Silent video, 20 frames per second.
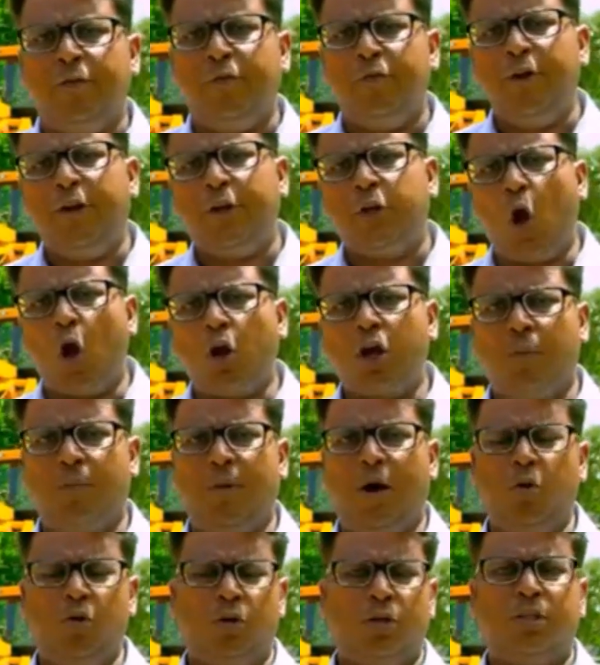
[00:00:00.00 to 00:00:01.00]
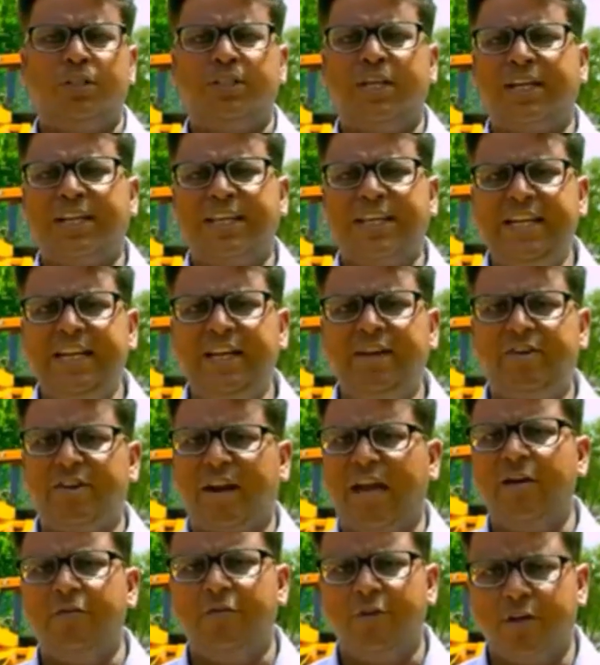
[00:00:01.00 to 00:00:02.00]
If we talk about the key
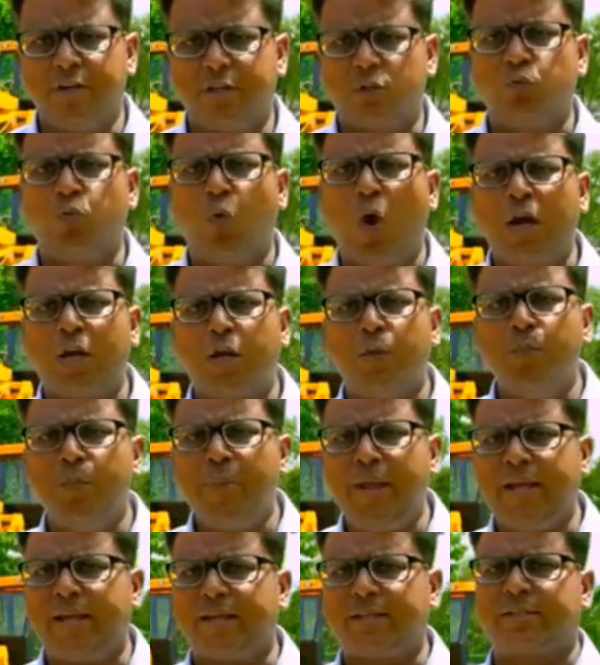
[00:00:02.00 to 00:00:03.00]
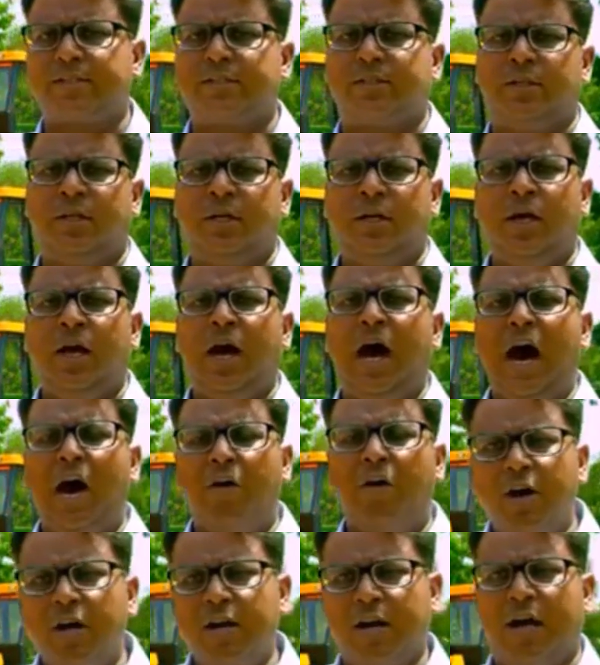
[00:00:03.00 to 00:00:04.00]
drivers, what makes
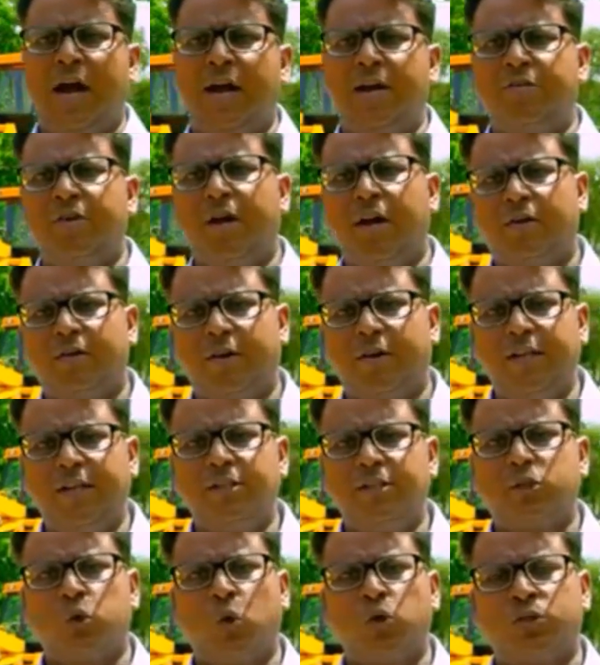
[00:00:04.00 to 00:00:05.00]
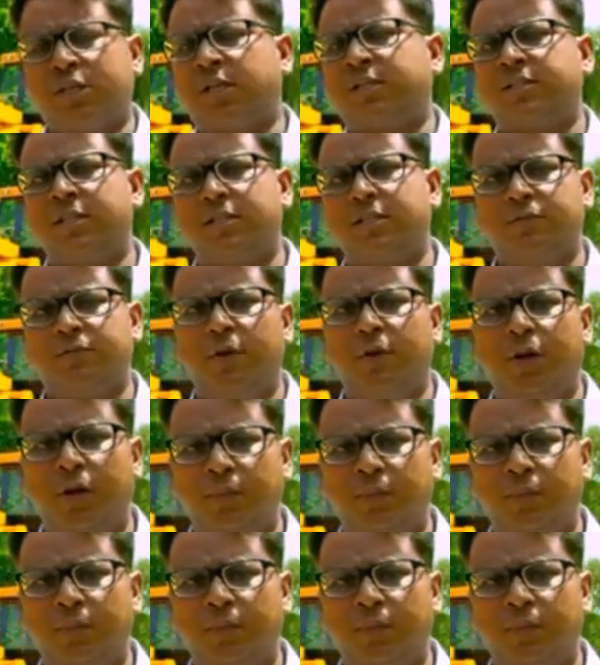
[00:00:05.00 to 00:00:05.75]
our Hydra cranes so successful?